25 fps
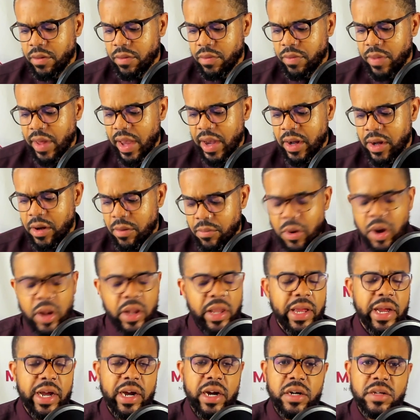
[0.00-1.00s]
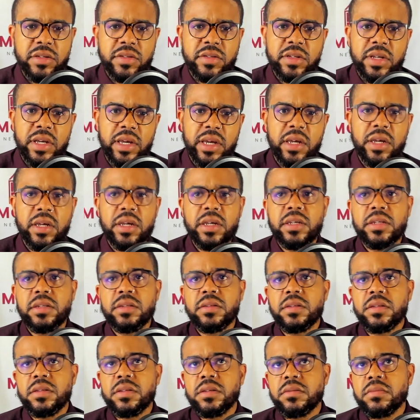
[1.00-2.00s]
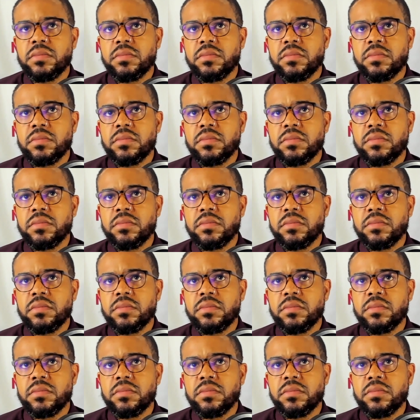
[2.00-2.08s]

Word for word: that Kamala Harris is